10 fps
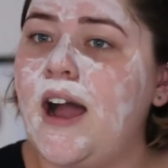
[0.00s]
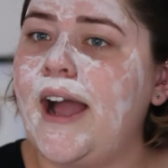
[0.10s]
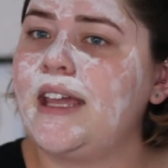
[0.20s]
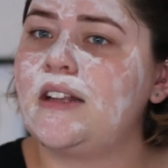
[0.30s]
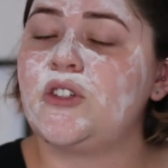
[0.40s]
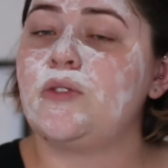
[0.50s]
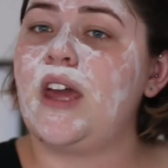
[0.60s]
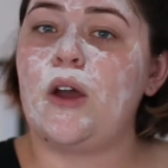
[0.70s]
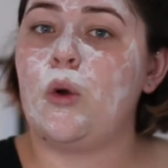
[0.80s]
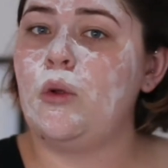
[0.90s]
I do
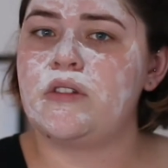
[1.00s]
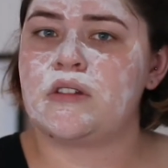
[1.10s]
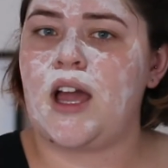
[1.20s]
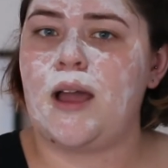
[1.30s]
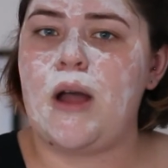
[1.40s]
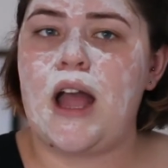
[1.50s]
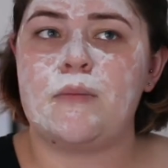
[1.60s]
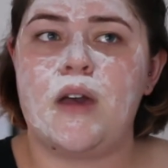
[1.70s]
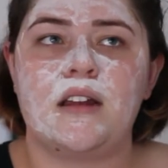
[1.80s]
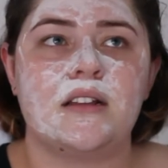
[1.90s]
that all the time. I
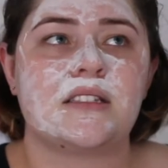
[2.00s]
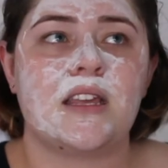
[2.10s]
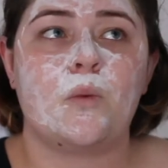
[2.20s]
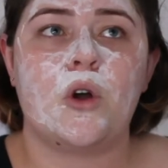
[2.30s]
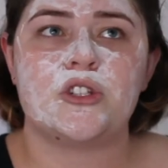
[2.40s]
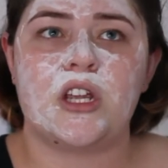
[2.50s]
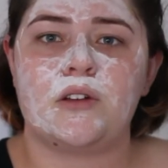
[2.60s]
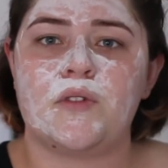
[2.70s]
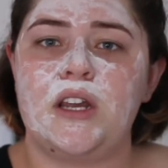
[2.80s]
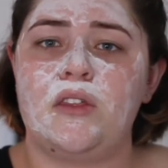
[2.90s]
mindlessly watch
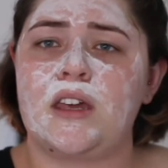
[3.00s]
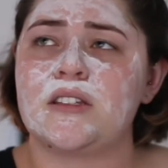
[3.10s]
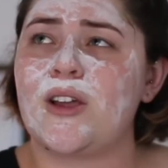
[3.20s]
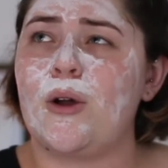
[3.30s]
and read things